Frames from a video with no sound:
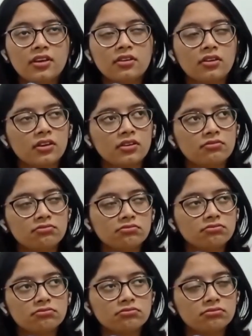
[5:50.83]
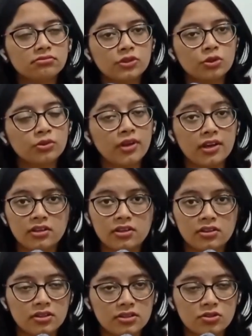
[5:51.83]
you can do that
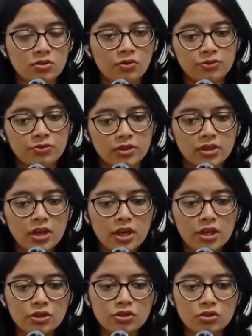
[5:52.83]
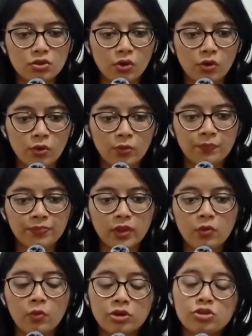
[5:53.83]
in this software. So
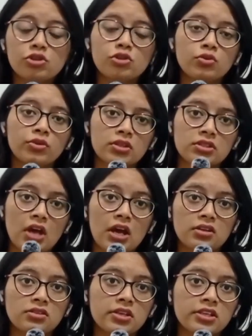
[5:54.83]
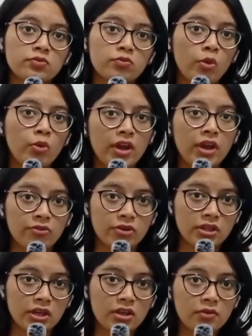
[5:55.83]
what you should do in the start is explore
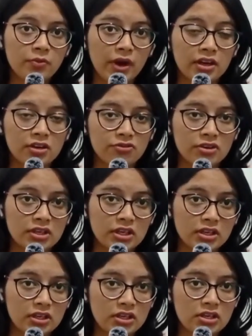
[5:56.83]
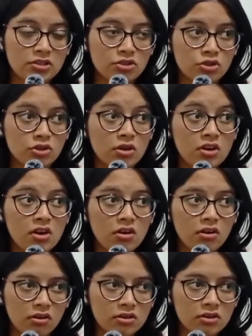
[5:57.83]
everything by different techniques. You should
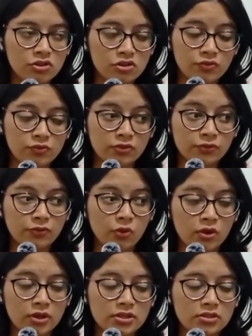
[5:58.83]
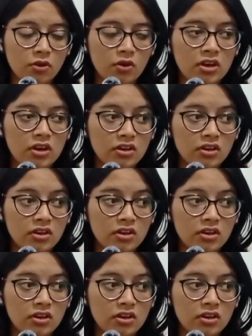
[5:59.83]
focus on